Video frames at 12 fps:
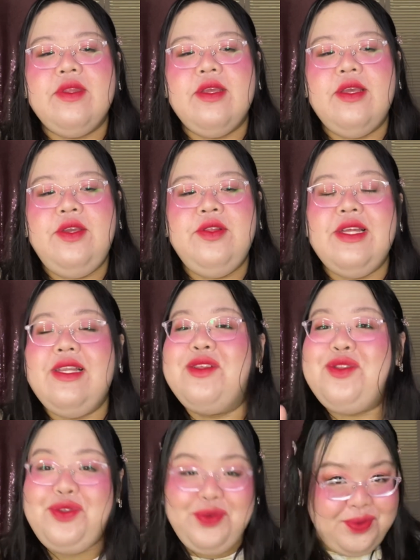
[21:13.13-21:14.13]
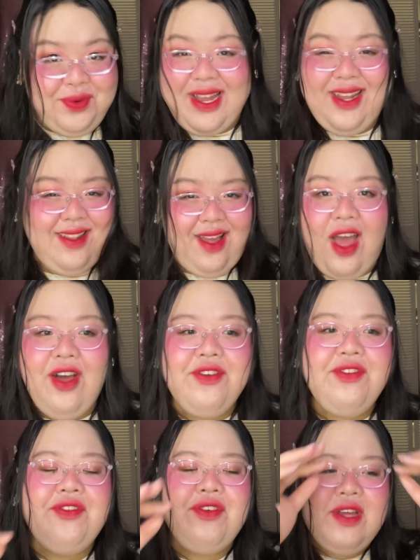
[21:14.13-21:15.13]
you didn't do
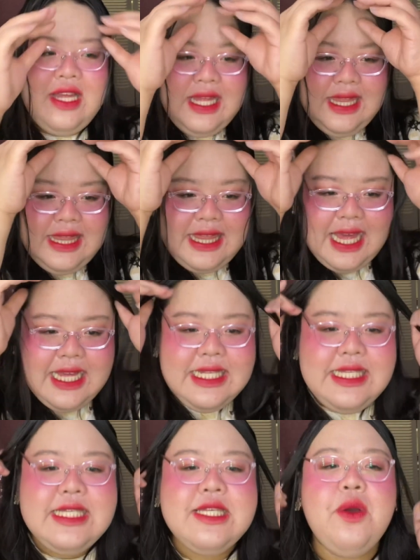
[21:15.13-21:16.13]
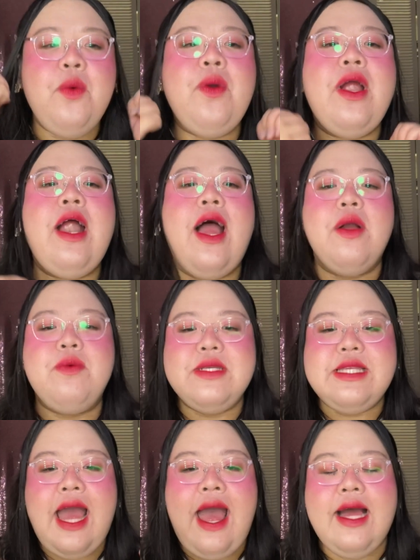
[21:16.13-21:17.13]
enough. That's where I
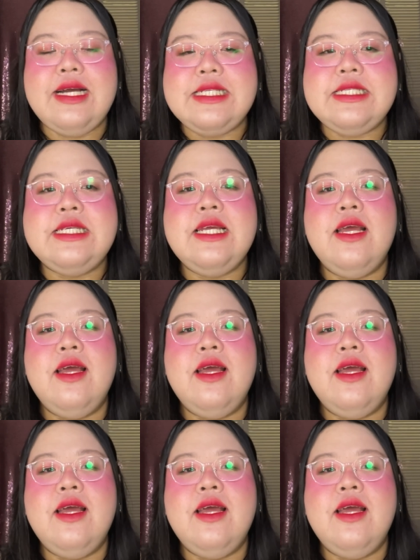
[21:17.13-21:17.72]
was at